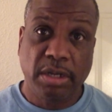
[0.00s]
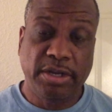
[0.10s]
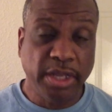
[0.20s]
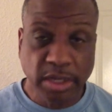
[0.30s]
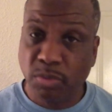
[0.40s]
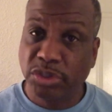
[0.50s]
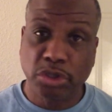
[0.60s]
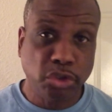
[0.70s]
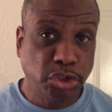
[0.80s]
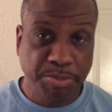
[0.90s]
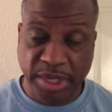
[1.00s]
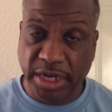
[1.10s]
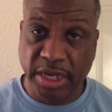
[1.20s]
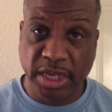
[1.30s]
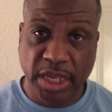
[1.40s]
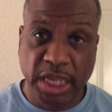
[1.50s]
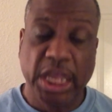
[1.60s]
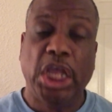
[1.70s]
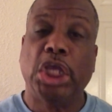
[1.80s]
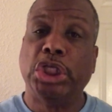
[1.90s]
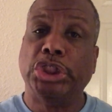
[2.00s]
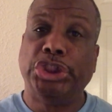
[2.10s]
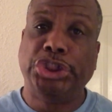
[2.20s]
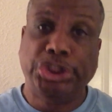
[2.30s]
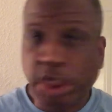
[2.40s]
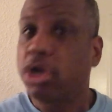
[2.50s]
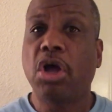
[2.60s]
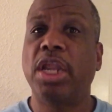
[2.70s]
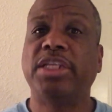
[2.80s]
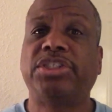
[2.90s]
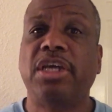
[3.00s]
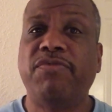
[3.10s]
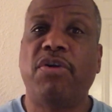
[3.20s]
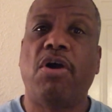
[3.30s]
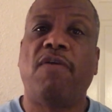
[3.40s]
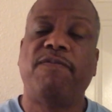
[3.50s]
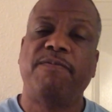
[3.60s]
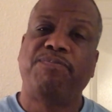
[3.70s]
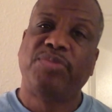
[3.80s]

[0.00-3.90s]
dealing with social media. Shut all that stuff off.